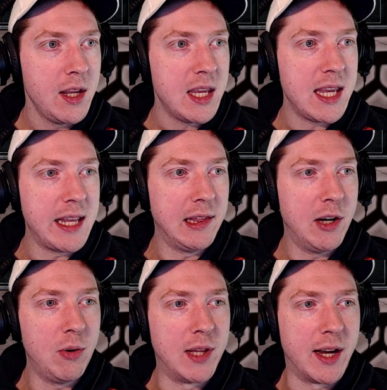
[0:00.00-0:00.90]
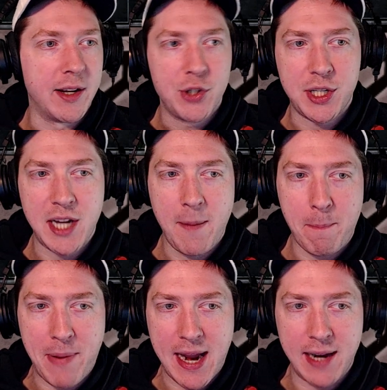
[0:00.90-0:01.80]
Elola. She's not
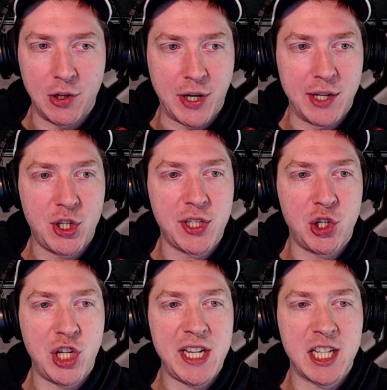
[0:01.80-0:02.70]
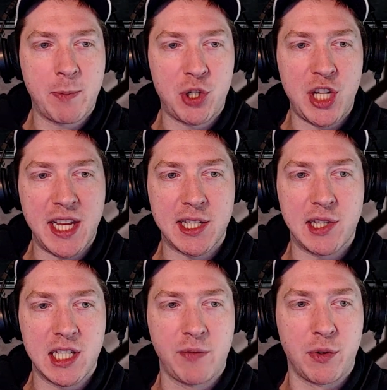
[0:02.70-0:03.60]
bad looking. She's a genius, but she is
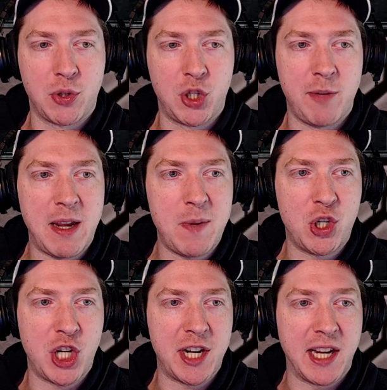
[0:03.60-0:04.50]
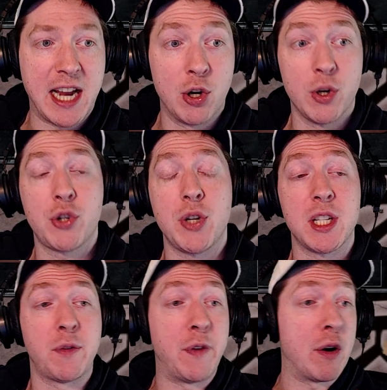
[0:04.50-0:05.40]
lustful, so she may be cheating, and her intrigue
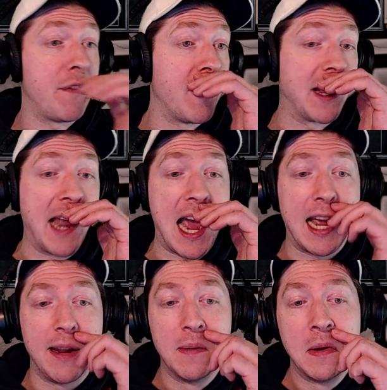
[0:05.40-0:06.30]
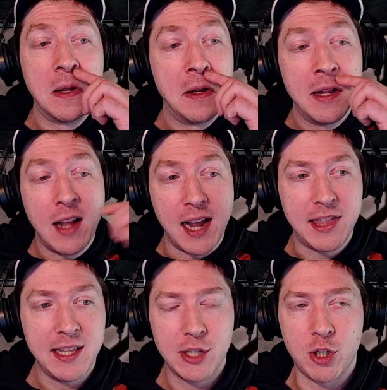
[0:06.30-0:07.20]
is very fucking high. I
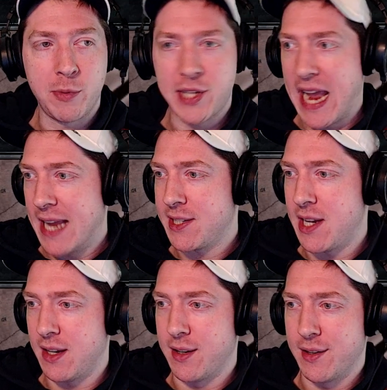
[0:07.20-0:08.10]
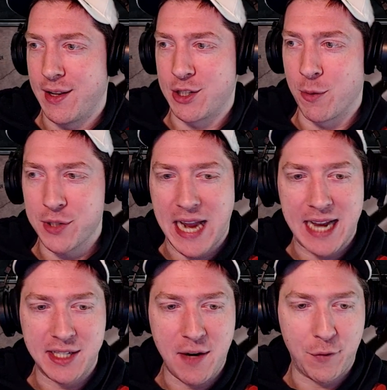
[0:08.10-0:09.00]
think that's almost asking. It's almost
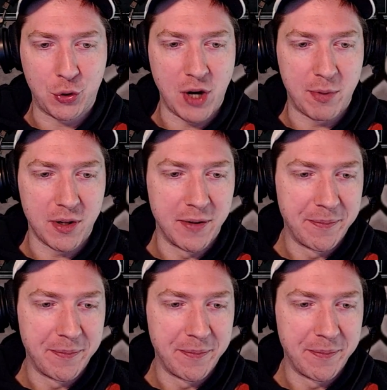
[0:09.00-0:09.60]
asking for trouble.